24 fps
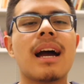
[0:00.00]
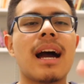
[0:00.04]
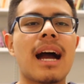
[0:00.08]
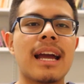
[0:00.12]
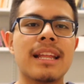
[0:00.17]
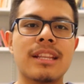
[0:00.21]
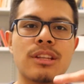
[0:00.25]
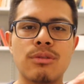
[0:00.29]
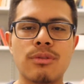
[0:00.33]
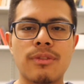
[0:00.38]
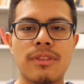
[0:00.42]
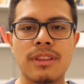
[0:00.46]
I
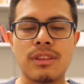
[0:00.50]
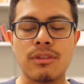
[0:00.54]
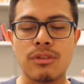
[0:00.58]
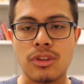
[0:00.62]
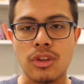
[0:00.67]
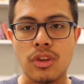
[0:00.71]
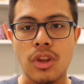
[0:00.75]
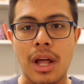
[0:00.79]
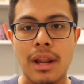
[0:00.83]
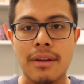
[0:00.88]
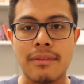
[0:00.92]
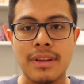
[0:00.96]
do think there's
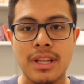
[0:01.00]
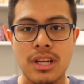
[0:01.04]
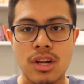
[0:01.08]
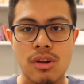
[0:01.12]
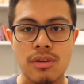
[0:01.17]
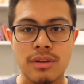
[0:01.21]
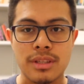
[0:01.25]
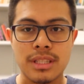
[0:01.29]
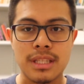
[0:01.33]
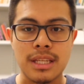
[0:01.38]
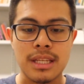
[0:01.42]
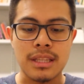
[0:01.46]
a lot of
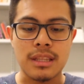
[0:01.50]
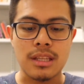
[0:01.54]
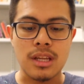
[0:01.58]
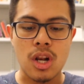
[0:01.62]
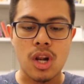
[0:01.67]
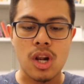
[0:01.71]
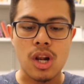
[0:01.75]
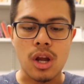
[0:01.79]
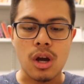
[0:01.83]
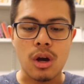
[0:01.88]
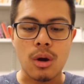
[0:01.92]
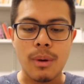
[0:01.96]
interest in the
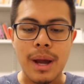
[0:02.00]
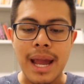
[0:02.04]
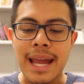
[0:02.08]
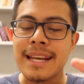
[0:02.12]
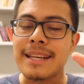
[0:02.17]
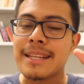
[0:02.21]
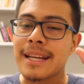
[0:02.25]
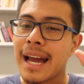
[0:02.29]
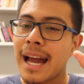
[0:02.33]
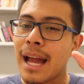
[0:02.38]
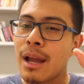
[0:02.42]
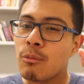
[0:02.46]
show,
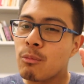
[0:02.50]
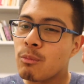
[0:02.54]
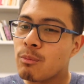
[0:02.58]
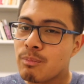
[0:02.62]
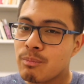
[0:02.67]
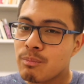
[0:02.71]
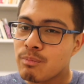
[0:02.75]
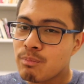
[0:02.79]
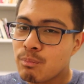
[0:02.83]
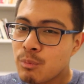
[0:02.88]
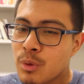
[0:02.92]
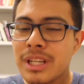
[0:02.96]
and I
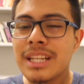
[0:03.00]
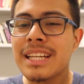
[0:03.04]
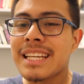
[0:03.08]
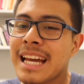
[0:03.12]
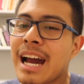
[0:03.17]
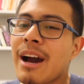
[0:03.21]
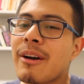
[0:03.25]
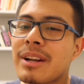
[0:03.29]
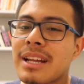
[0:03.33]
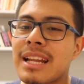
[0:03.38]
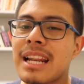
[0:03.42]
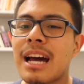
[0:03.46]
wouldn't
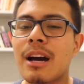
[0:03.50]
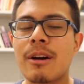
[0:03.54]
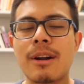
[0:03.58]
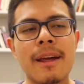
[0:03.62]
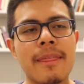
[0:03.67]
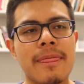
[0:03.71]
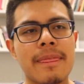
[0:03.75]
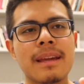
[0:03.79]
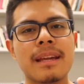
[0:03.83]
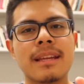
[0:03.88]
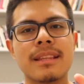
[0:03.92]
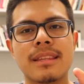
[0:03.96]
count it out. I
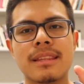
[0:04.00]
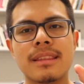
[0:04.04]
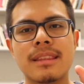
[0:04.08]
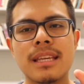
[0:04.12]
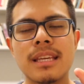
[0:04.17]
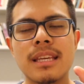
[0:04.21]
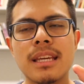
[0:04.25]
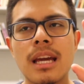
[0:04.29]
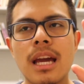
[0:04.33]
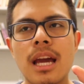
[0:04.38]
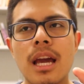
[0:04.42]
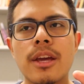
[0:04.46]
think it's
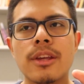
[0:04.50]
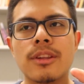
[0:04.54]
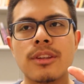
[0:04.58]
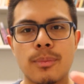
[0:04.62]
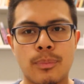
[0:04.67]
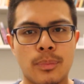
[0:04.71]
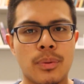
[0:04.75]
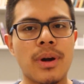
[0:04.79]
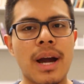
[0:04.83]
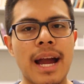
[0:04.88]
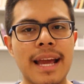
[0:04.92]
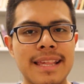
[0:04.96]
the
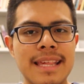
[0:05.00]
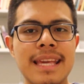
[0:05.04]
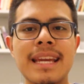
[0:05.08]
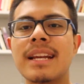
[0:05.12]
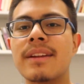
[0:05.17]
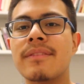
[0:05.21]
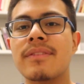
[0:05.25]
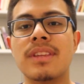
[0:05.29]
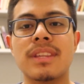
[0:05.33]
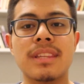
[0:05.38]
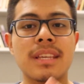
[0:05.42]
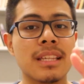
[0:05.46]
surprise hit
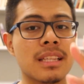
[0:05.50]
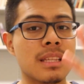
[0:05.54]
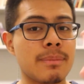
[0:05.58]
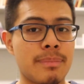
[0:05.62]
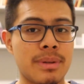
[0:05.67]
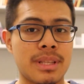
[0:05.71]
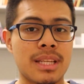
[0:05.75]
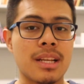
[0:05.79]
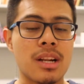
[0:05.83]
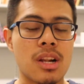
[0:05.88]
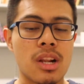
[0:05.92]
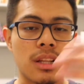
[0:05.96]
of the season,
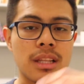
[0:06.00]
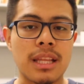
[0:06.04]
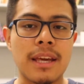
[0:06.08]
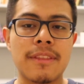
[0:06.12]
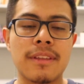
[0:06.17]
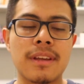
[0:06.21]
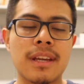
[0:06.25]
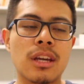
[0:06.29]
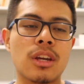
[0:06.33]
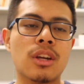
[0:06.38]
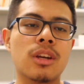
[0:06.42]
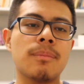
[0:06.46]
potentially. I
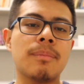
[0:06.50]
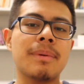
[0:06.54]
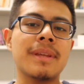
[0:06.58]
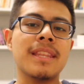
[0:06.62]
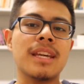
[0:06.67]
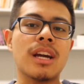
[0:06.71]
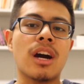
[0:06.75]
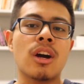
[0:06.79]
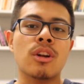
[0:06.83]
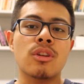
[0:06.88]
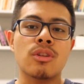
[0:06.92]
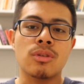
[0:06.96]
think it could be
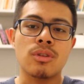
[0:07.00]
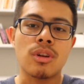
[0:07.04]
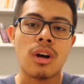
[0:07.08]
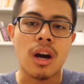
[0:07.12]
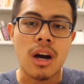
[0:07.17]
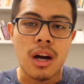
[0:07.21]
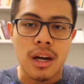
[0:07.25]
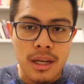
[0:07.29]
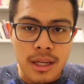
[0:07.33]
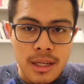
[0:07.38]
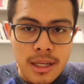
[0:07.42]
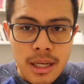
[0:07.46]
the
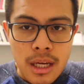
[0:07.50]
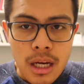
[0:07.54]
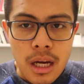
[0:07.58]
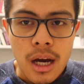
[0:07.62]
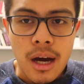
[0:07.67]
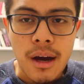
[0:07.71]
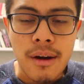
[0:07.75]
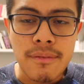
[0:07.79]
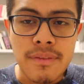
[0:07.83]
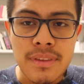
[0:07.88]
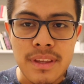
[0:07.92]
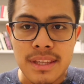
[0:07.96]
underdog
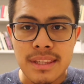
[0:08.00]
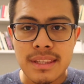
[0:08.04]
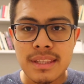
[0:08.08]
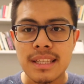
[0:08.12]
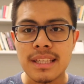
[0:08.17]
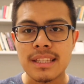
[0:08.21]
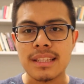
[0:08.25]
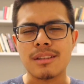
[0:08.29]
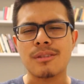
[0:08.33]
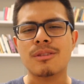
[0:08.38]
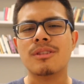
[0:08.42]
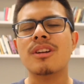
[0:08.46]
of this
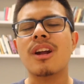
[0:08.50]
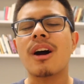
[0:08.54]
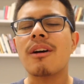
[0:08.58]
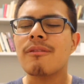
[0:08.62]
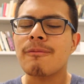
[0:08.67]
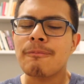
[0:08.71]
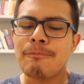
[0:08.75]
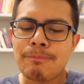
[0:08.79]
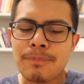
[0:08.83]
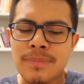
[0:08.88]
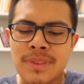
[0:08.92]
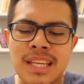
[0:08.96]
season. Or
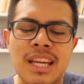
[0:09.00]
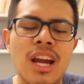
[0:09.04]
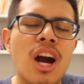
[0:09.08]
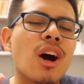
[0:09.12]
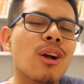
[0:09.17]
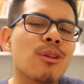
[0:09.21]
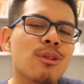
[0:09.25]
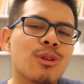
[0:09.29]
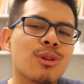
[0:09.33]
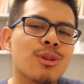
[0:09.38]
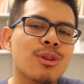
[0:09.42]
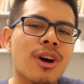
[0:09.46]
not the
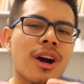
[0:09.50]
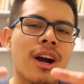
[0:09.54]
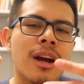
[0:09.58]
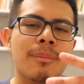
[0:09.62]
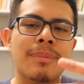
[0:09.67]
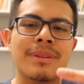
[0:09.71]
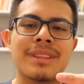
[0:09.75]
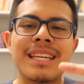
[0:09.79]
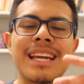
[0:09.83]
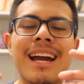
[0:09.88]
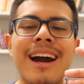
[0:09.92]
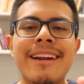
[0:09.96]
underdog,
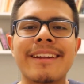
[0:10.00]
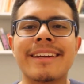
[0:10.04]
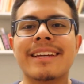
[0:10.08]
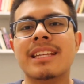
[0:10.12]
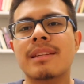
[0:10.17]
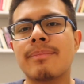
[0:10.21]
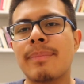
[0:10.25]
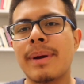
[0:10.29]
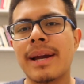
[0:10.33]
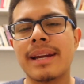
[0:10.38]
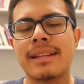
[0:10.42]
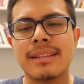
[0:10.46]
but the
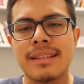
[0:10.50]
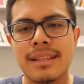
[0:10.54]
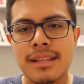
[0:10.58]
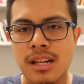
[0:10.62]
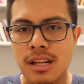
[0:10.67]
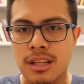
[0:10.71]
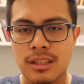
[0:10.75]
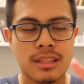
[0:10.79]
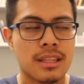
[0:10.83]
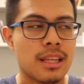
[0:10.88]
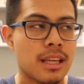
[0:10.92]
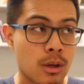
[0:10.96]
unexpected,
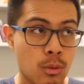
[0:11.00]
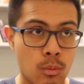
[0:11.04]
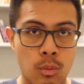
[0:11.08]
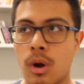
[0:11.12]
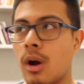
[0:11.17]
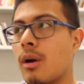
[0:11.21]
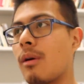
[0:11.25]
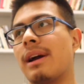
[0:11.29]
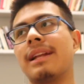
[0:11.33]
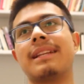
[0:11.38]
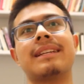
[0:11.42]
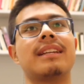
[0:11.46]
just like,
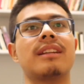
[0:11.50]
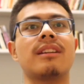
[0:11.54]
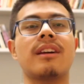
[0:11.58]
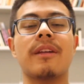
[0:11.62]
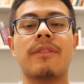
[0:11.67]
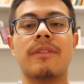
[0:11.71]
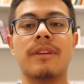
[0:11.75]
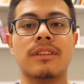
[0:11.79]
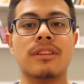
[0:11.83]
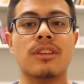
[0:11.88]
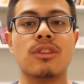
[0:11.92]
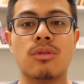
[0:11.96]
whoa, I did not
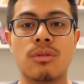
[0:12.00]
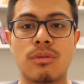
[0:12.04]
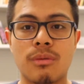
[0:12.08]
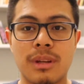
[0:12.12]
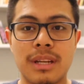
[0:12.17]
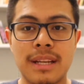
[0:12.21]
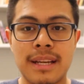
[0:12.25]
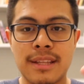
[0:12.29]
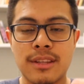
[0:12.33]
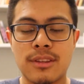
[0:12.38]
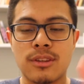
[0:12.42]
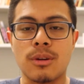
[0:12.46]
think this was going
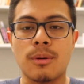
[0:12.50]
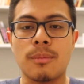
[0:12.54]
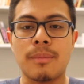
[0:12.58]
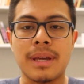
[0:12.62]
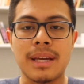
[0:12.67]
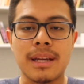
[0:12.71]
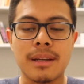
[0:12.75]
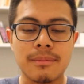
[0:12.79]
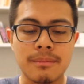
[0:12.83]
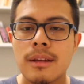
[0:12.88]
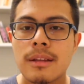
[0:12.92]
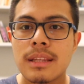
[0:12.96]
to hit so
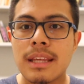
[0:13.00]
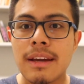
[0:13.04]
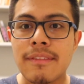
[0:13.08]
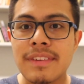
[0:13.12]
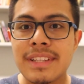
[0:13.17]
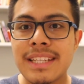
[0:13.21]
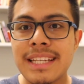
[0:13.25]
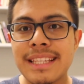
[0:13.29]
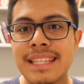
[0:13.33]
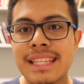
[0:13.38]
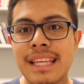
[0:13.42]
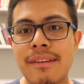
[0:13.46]
big.
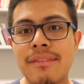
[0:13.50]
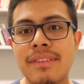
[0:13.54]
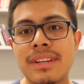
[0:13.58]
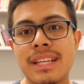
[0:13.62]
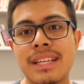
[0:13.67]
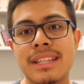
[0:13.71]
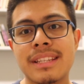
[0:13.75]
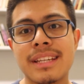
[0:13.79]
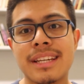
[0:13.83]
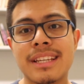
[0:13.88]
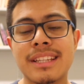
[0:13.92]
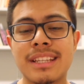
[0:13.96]

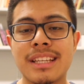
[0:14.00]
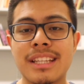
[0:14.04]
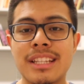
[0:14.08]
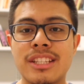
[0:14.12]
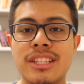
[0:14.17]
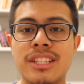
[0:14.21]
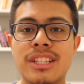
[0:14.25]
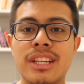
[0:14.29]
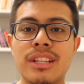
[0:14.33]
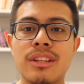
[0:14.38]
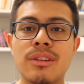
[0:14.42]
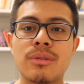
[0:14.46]
1776
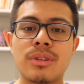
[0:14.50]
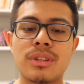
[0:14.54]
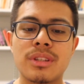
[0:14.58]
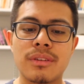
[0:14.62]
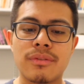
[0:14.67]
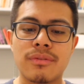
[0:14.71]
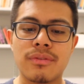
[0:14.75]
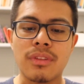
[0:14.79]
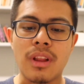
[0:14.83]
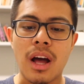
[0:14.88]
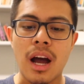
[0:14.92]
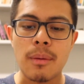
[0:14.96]
continues to
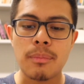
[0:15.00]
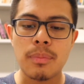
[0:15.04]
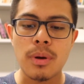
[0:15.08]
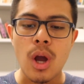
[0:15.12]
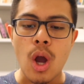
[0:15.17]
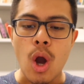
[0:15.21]
flop